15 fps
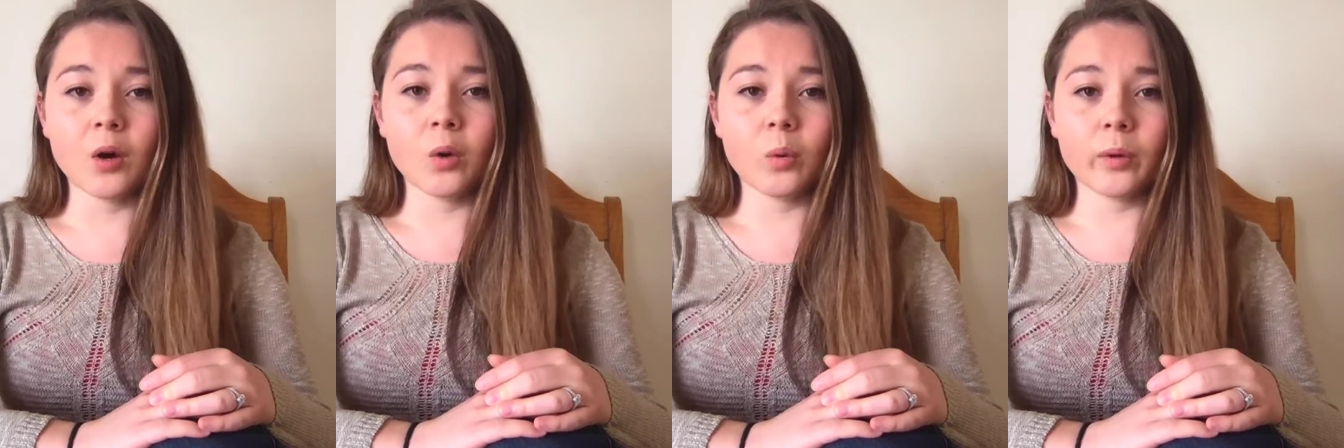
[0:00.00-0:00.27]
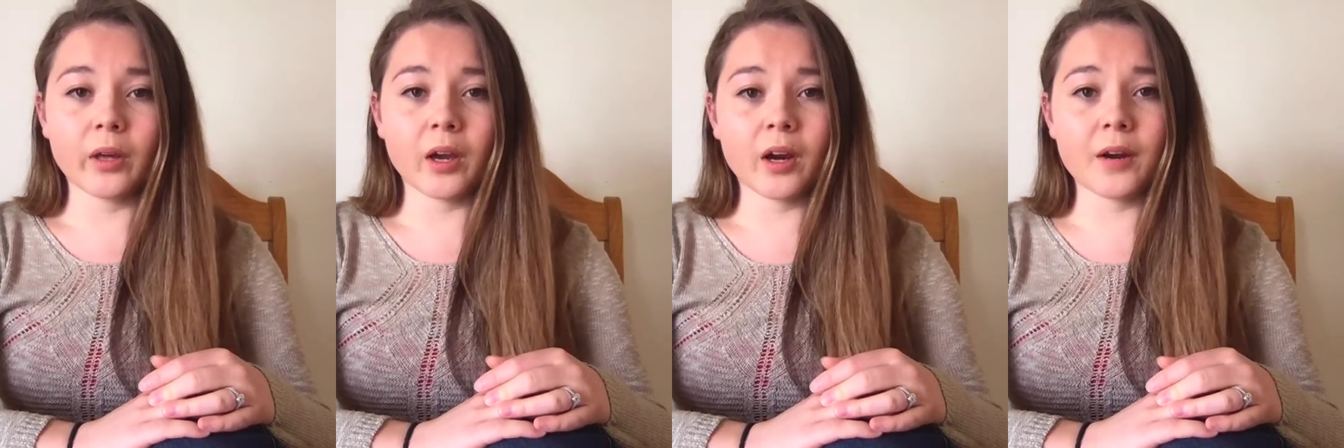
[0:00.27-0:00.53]

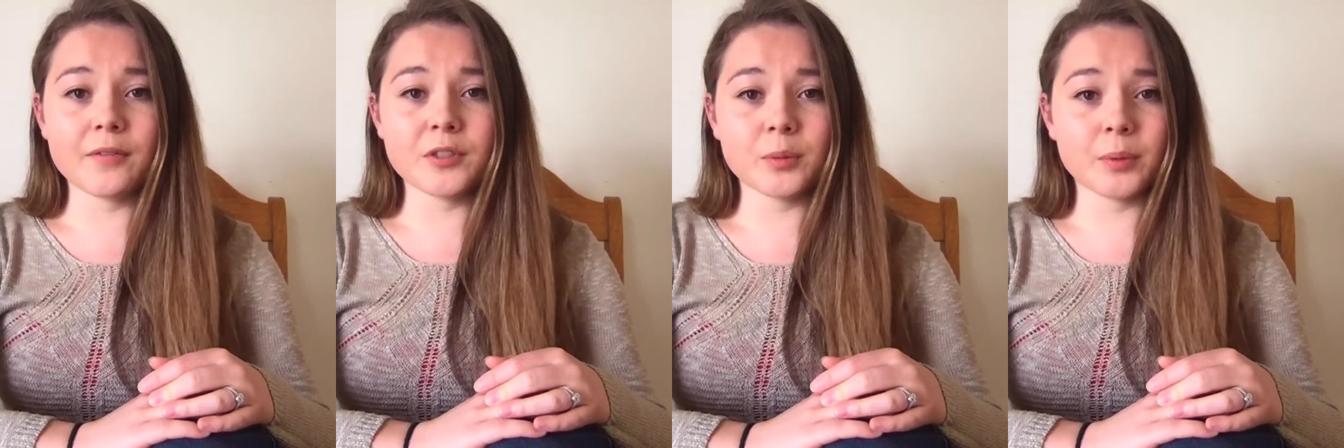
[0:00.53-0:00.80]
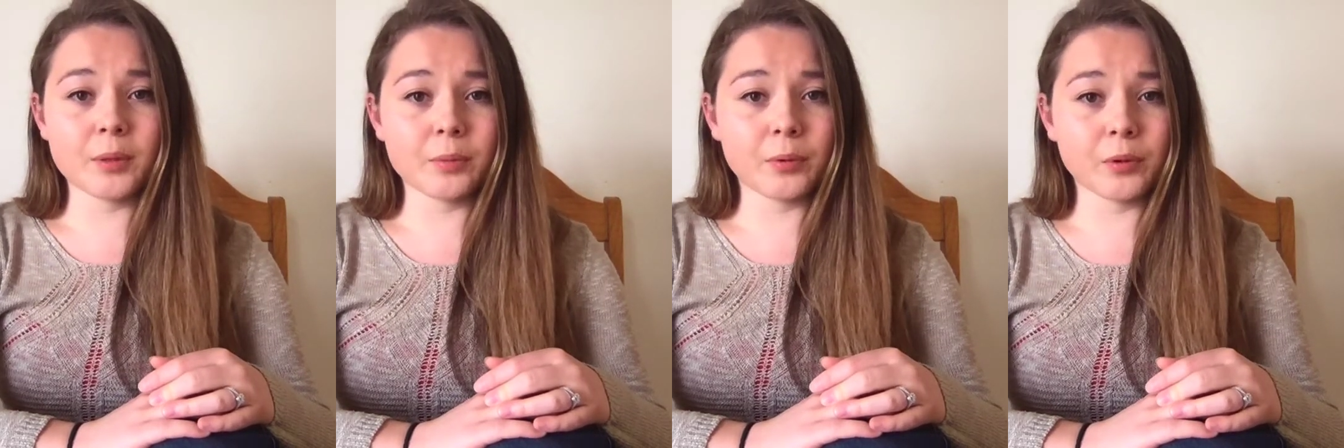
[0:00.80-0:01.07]
We care after
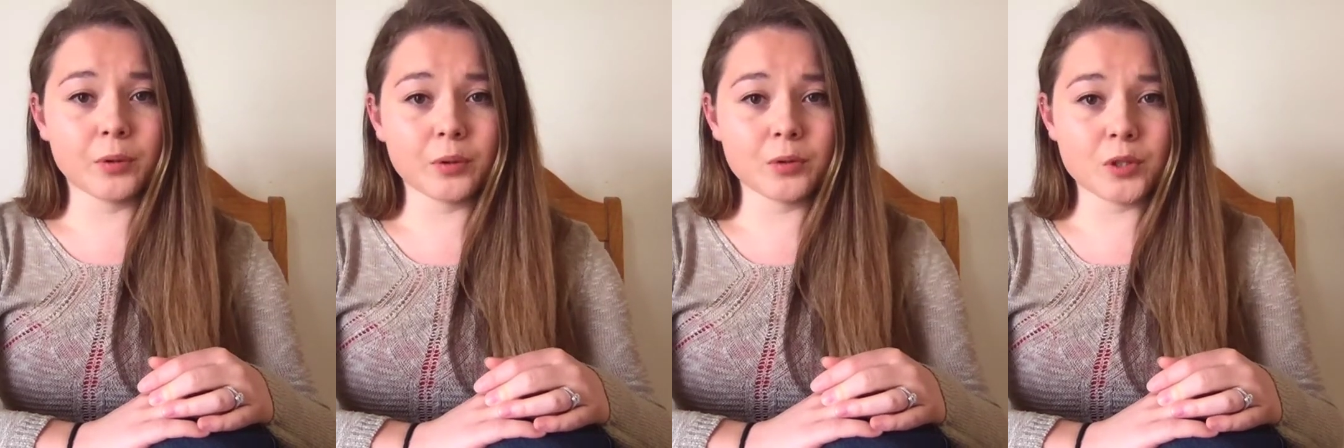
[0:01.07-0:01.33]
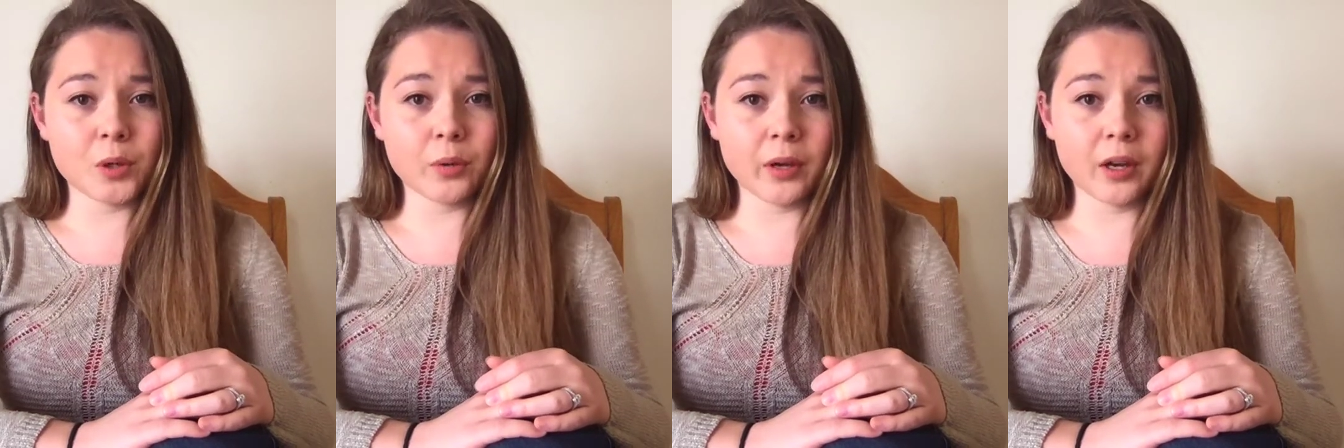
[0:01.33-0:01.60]
people who
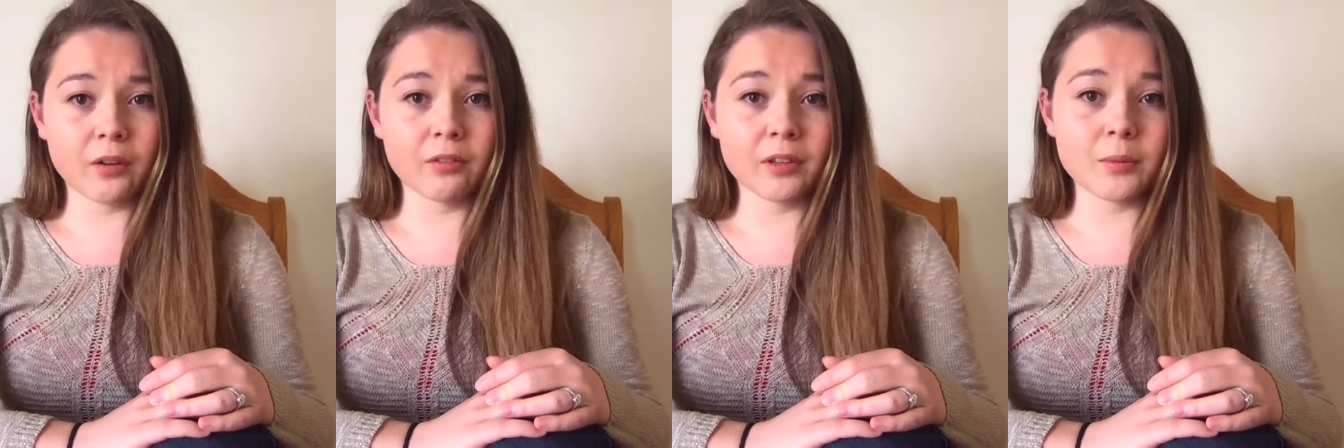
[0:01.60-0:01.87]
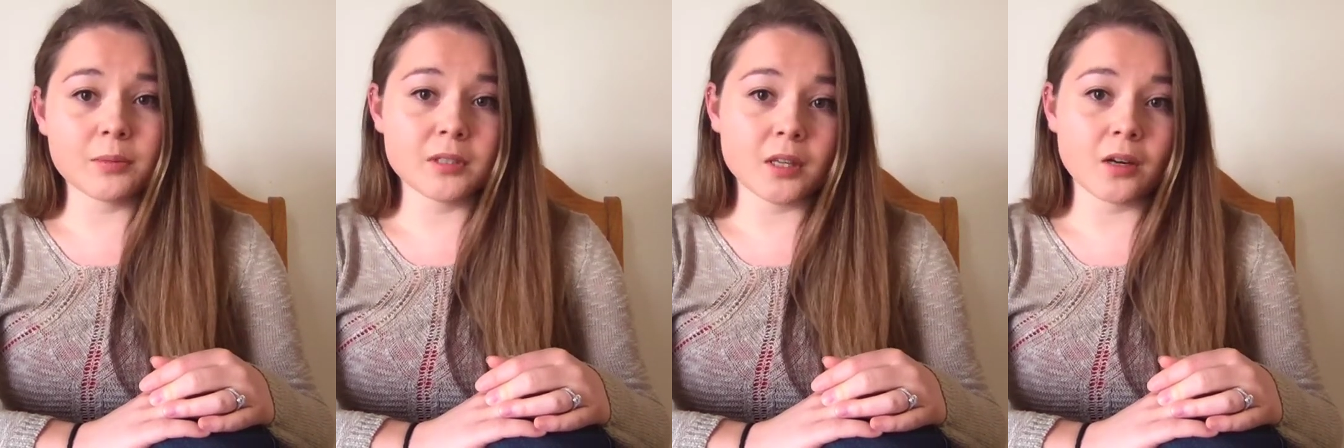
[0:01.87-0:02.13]
don't care for
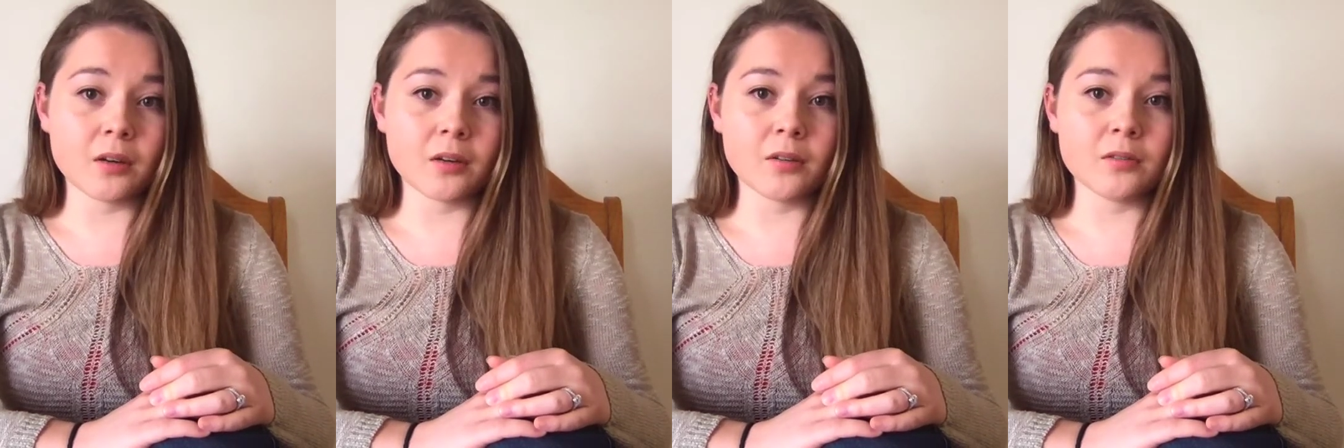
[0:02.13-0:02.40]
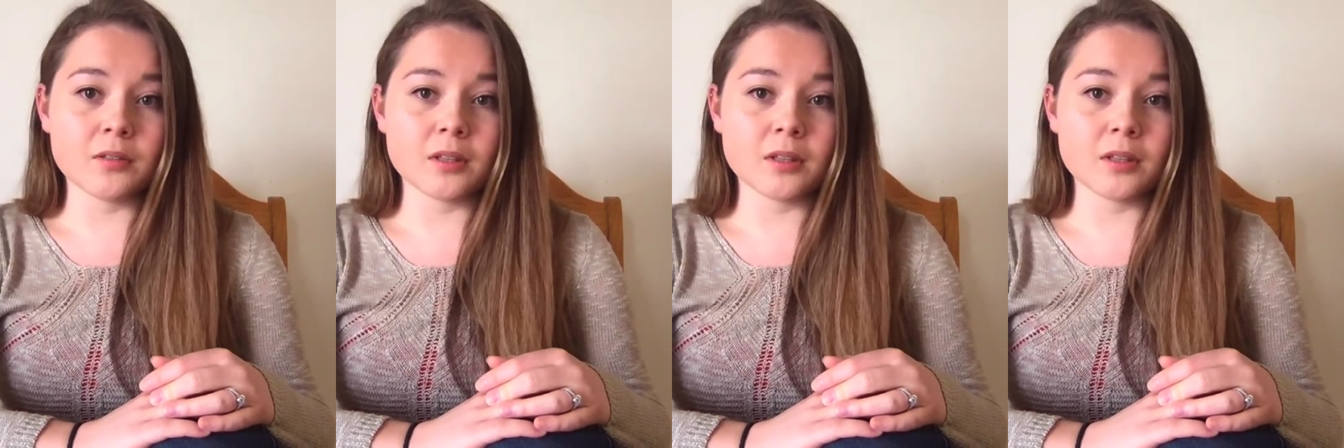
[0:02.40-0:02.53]
themselves,